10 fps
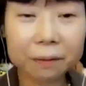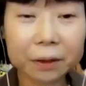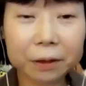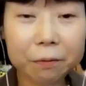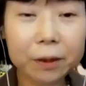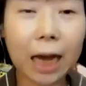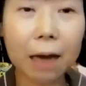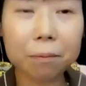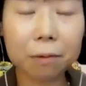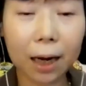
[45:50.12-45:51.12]
if we
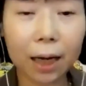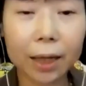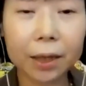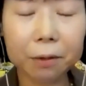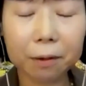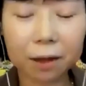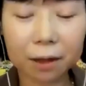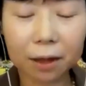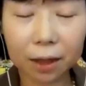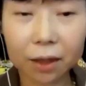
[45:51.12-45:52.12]
apply
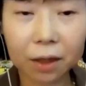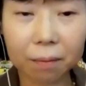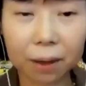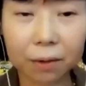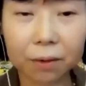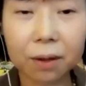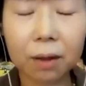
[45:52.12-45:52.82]
your argument